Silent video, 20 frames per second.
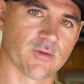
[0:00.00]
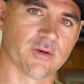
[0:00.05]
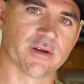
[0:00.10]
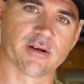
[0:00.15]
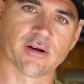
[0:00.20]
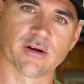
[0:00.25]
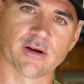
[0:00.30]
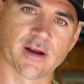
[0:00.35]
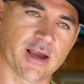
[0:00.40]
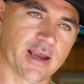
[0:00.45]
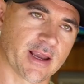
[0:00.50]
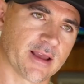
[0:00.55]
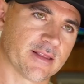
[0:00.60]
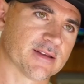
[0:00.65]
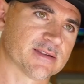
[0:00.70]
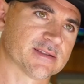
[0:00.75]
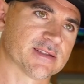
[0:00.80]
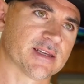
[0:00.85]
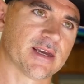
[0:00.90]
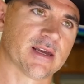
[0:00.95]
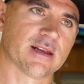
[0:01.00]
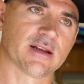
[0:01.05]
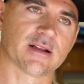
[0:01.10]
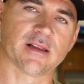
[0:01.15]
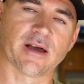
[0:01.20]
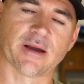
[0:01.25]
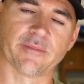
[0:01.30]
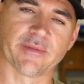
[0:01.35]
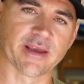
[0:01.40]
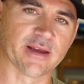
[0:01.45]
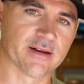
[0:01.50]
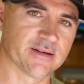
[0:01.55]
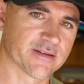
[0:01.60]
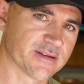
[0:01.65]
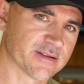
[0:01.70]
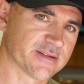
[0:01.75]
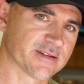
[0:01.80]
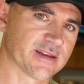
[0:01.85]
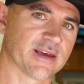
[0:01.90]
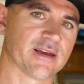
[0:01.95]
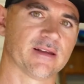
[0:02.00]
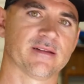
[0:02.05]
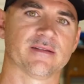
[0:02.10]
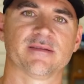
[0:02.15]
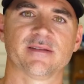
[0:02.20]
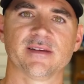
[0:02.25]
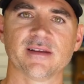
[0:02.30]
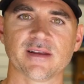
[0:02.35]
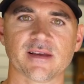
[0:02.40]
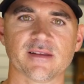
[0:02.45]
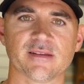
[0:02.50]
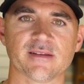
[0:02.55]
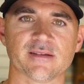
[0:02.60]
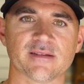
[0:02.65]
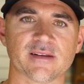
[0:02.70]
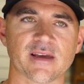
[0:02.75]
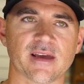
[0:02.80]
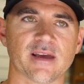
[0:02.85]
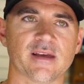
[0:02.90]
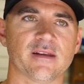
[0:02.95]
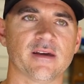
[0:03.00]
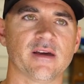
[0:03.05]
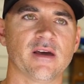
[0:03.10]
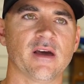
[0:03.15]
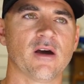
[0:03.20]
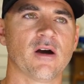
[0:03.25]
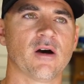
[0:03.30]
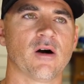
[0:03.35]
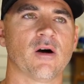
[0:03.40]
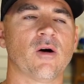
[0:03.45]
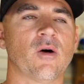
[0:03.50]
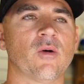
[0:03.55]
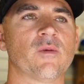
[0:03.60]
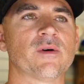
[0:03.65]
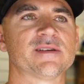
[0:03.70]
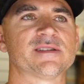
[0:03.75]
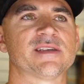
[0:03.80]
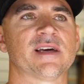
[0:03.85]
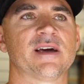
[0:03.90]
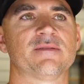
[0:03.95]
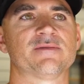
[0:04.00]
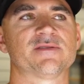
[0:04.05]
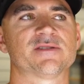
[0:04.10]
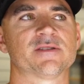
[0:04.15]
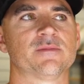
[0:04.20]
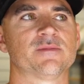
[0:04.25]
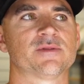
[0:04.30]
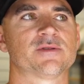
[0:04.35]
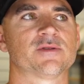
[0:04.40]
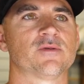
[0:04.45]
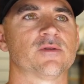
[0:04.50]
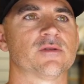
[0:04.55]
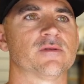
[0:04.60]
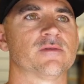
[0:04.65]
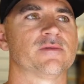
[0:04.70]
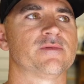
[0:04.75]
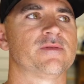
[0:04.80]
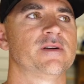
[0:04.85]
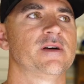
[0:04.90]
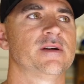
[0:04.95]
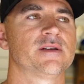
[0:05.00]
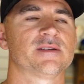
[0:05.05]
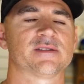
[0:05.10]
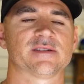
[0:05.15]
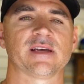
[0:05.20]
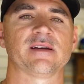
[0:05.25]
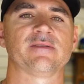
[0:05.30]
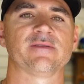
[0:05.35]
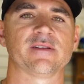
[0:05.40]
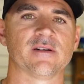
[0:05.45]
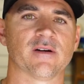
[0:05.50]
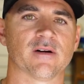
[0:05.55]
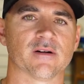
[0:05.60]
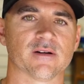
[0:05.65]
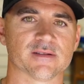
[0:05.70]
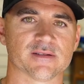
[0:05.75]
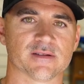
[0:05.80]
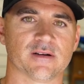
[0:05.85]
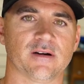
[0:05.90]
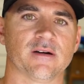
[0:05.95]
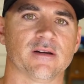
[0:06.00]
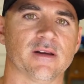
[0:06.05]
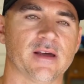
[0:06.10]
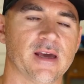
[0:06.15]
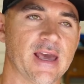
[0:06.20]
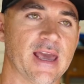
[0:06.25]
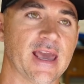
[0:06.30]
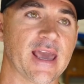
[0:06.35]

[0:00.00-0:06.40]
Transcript: Whether you're hanging the stand, climbing into the stand, sitting in the stand, always have some sort of safety harness on.